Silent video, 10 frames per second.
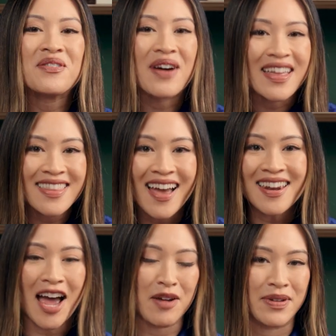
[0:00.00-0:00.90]
When
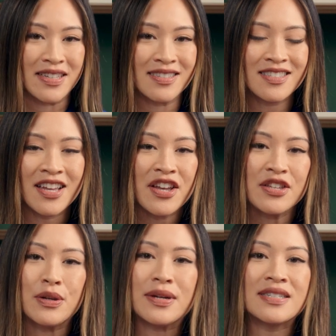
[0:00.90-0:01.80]
that happens,
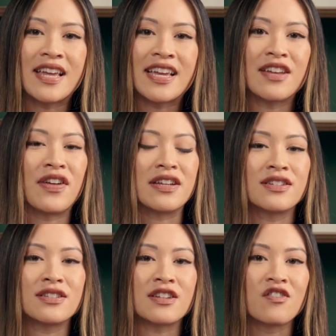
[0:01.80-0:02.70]
you can take
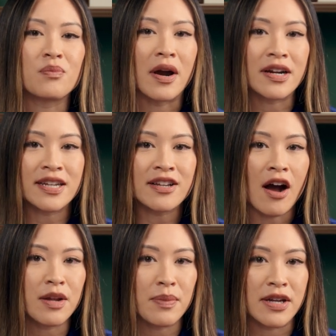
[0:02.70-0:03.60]
advantage of marketing
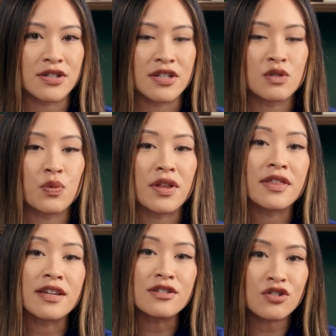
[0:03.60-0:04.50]
automations
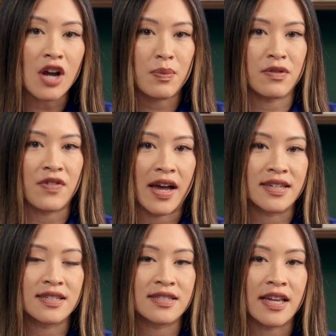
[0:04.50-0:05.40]
within
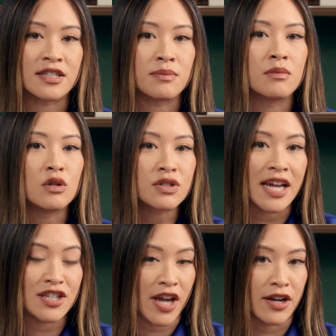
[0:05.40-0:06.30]
Shopify to send
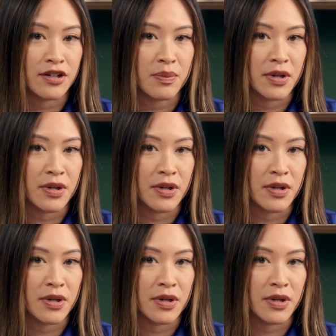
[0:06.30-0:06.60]
multi-channel